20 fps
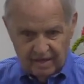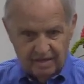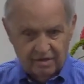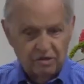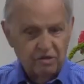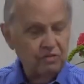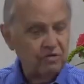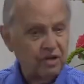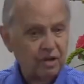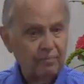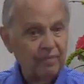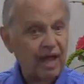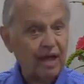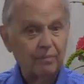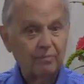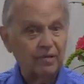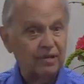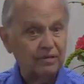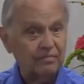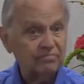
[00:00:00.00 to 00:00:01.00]
"New
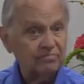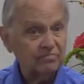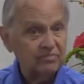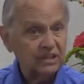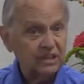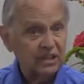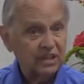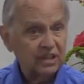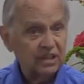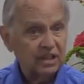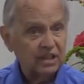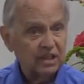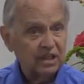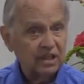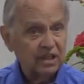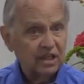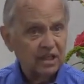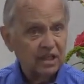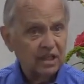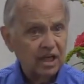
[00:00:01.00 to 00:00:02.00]
commandment
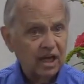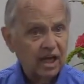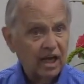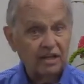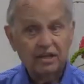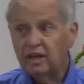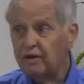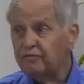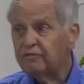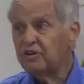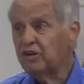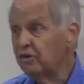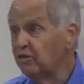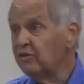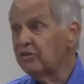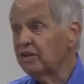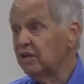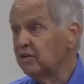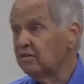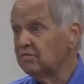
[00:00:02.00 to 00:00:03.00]
I give to
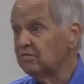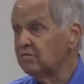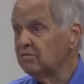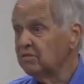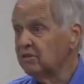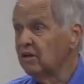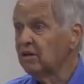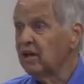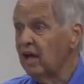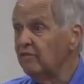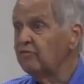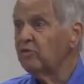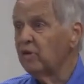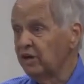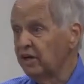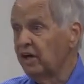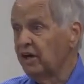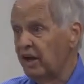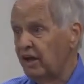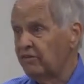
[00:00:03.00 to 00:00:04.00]
you, that you love
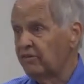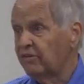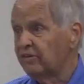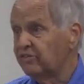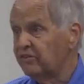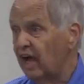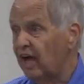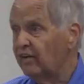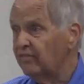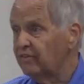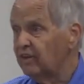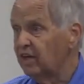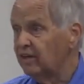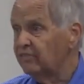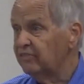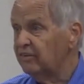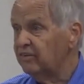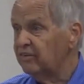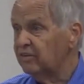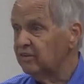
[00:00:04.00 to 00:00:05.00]
one another as I've
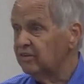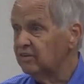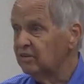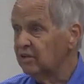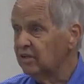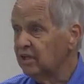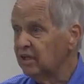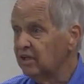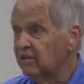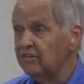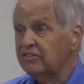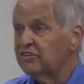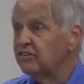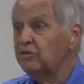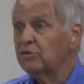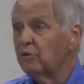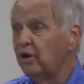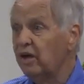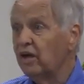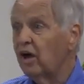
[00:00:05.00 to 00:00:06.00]
loved you. This is
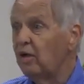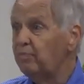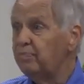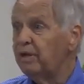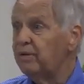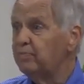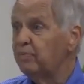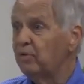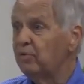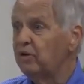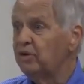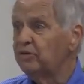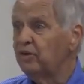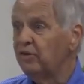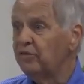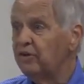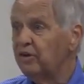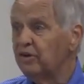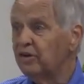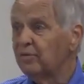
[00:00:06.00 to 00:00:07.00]
the way all people will
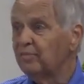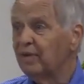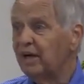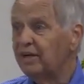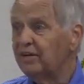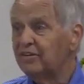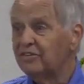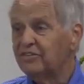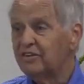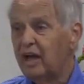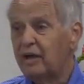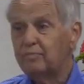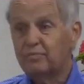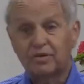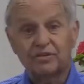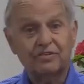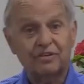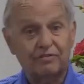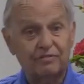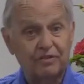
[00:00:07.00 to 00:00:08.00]
know that you're my
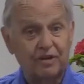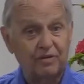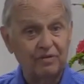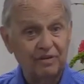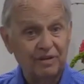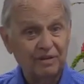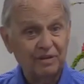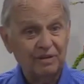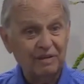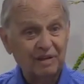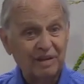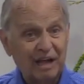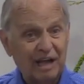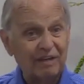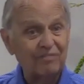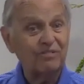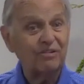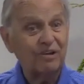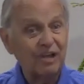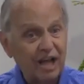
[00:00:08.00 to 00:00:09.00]
disciples, if you
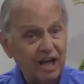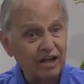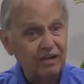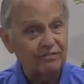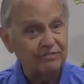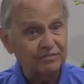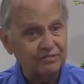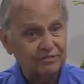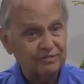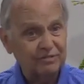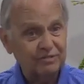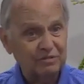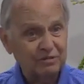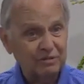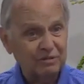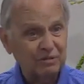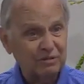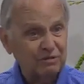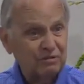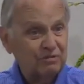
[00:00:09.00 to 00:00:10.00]
have love
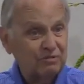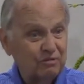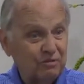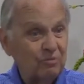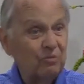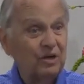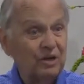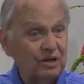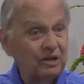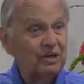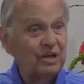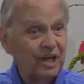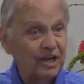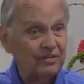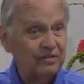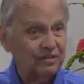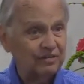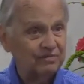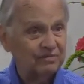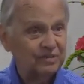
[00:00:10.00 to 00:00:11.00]
for one
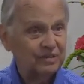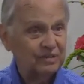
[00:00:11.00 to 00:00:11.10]
another."